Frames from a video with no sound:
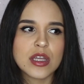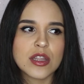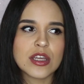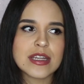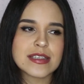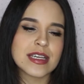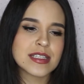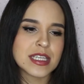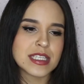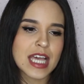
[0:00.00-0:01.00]
the
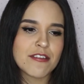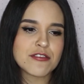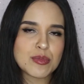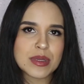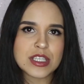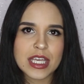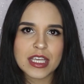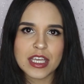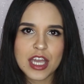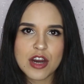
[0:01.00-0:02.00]
necessities have to be
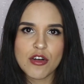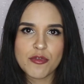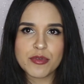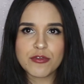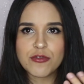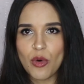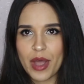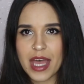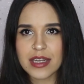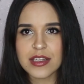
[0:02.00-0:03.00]
taken care of
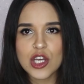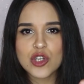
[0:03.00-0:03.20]
beforehand.